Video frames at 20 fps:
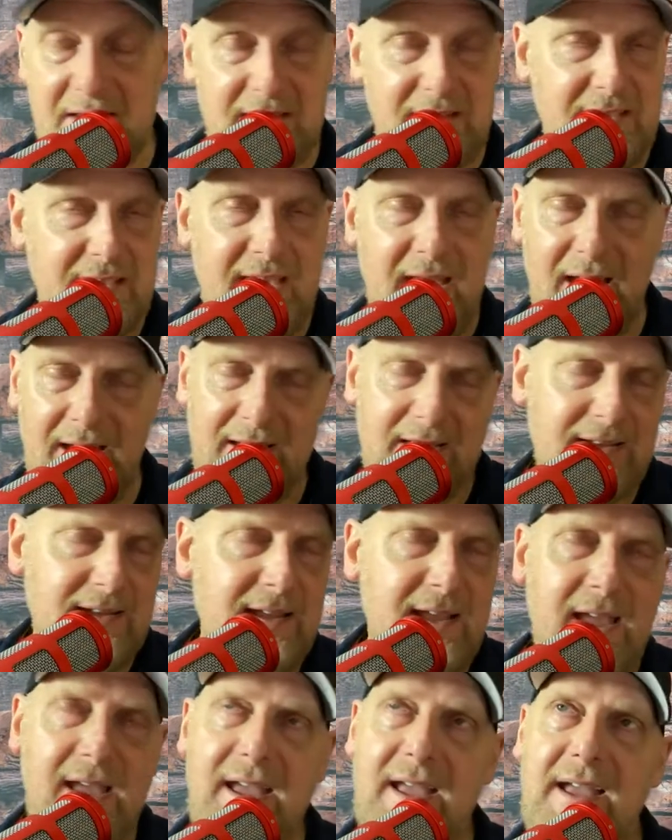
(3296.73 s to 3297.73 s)

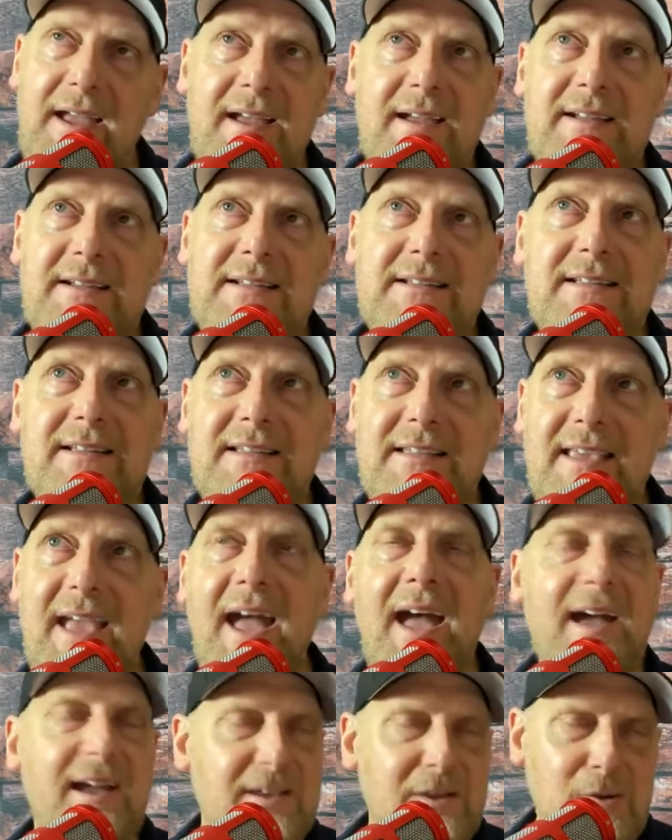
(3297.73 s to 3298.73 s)

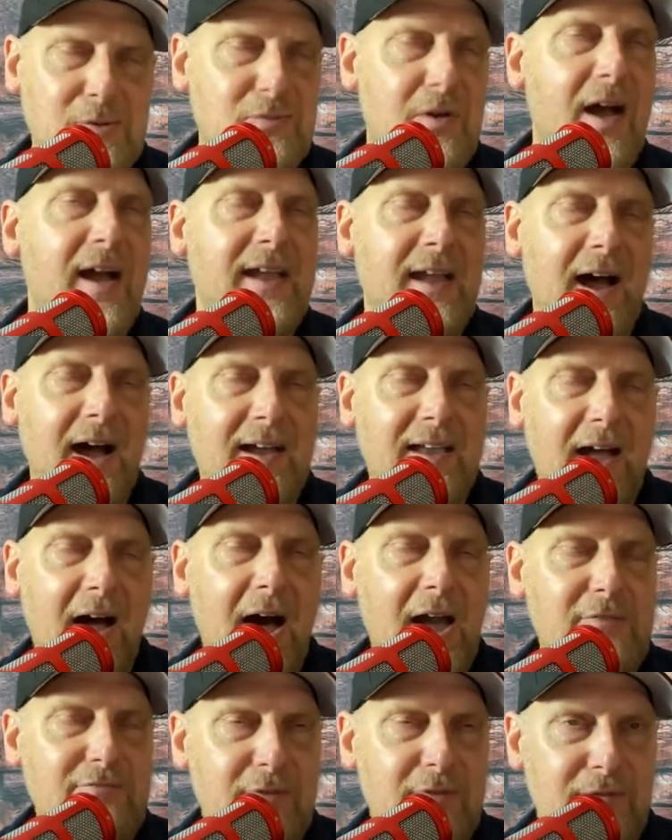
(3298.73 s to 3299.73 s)
yeah, you're right.
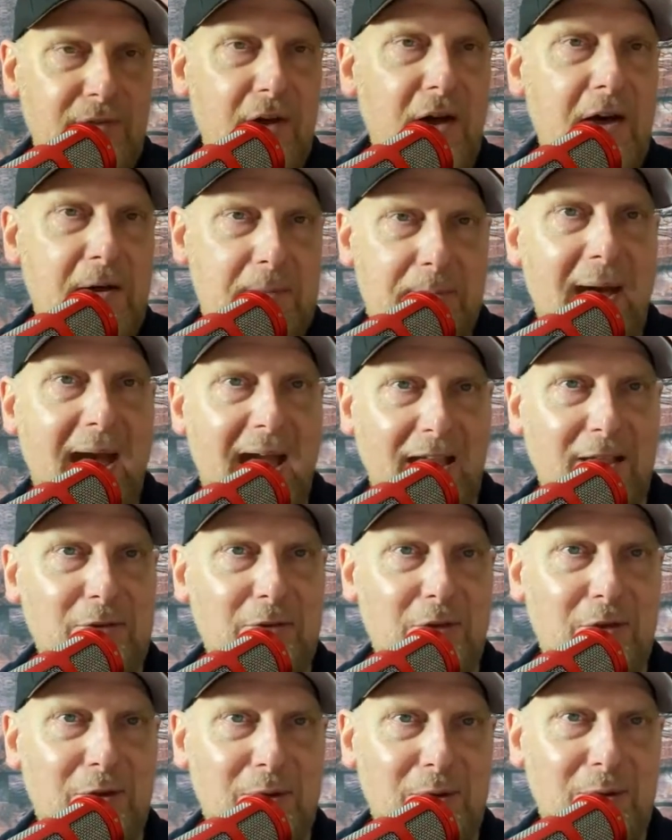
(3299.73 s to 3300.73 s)
I revert back
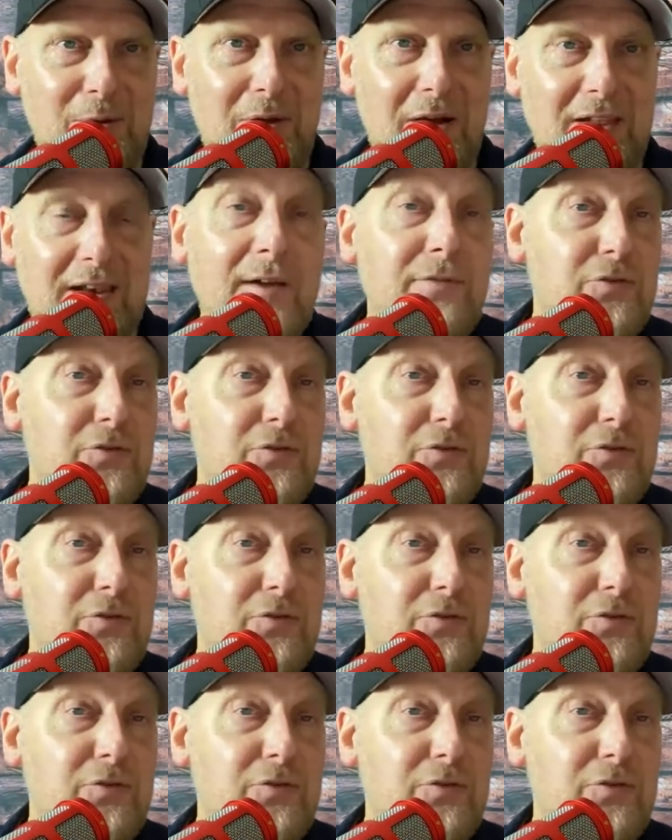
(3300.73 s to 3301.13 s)
to, and I've